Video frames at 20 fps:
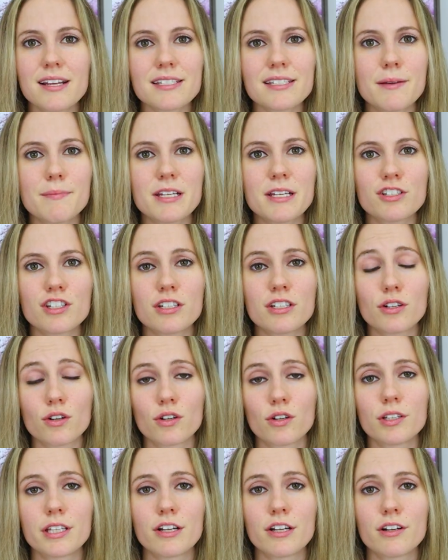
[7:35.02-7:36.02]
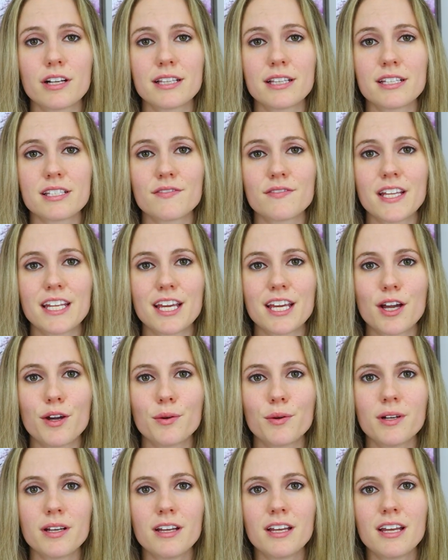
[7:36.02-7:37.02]
As I mentioned earlier in this
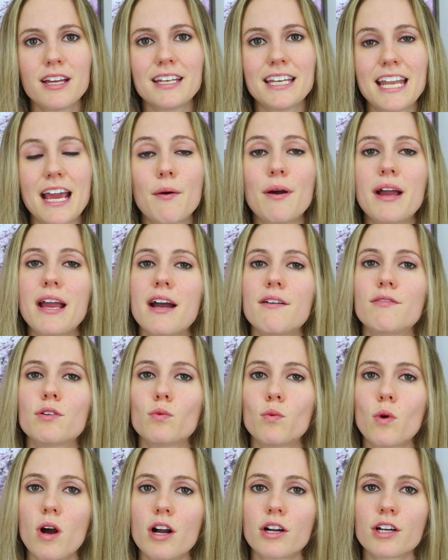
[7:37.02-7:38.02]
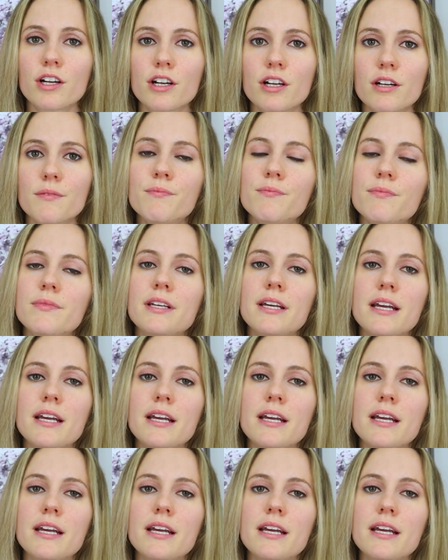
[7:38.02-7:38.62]
video, now I have a walker.